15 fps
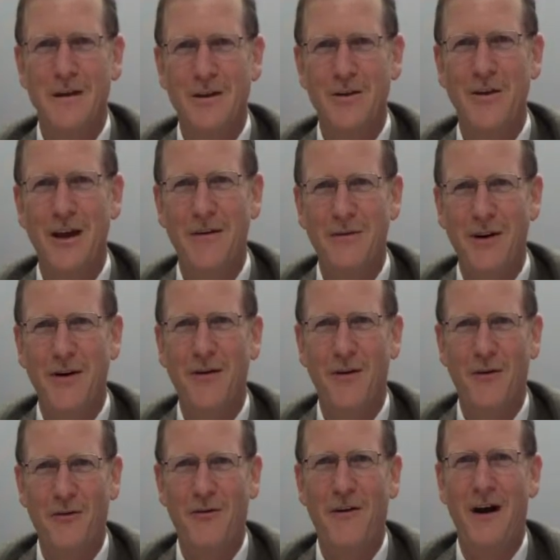you never
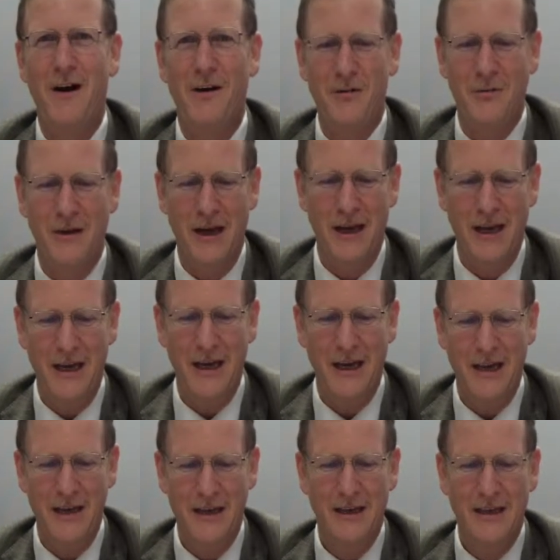go far away
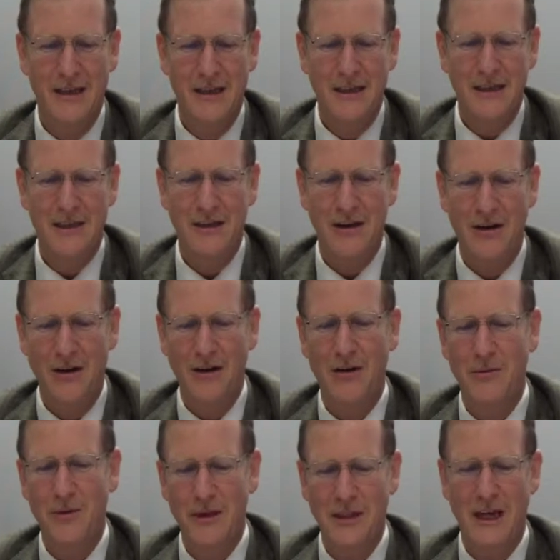
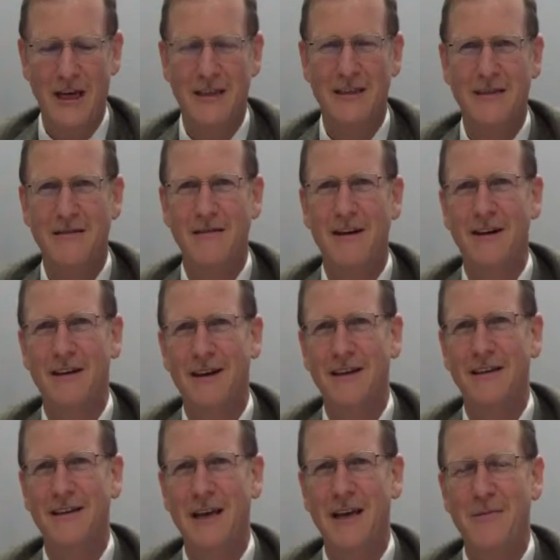so we just
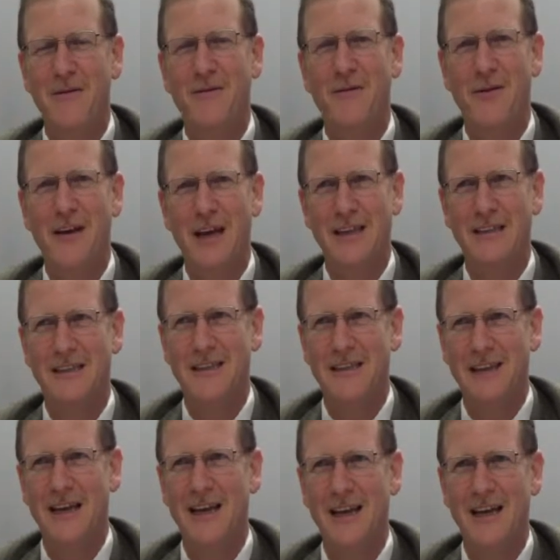learned day before
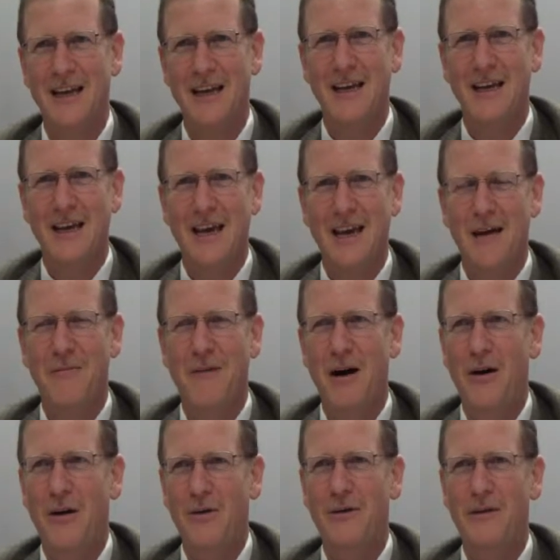yesterday
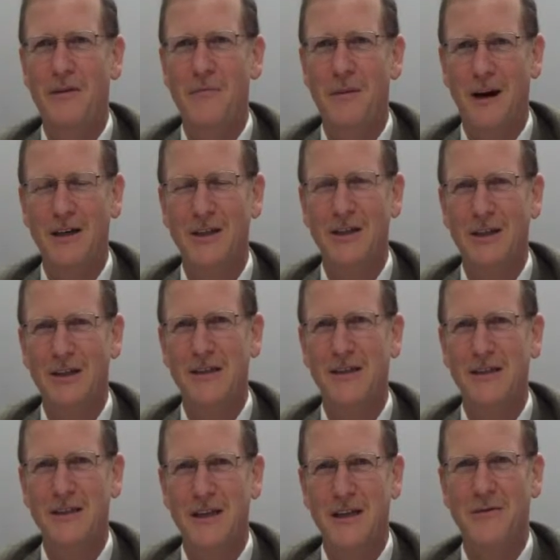about the
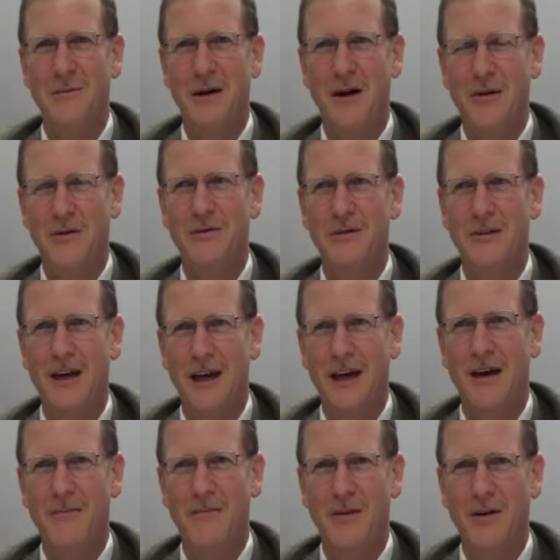merchants and about
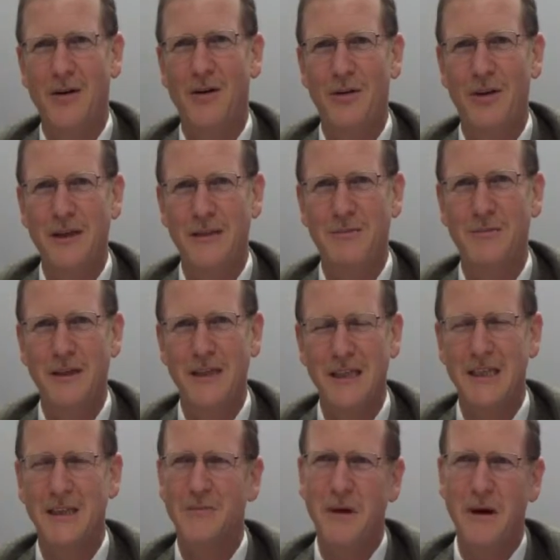um, all these
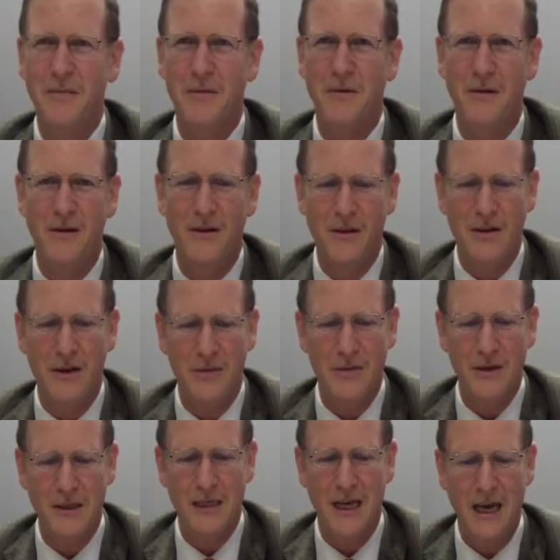business people,
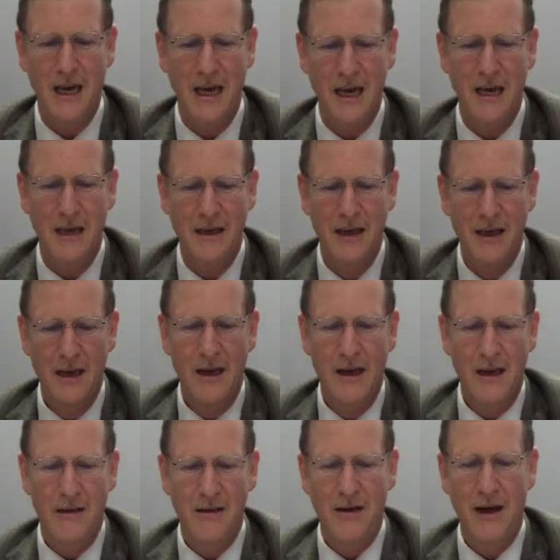we said
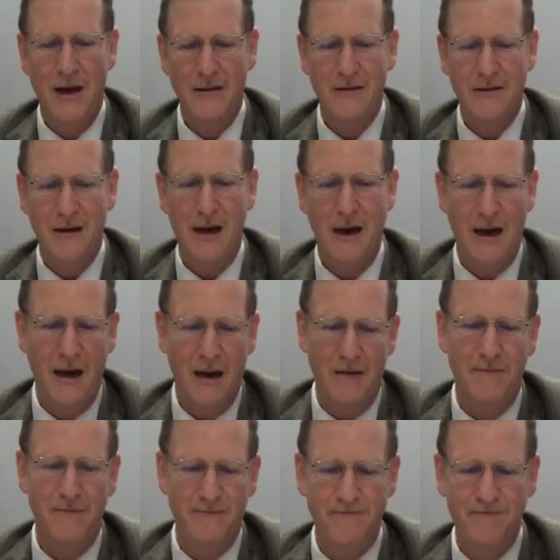that
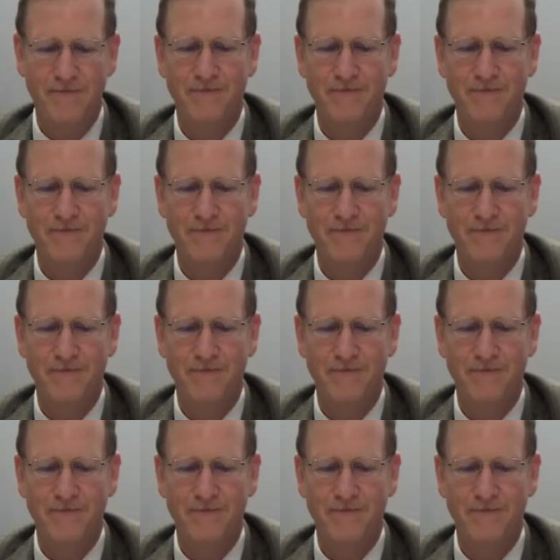um,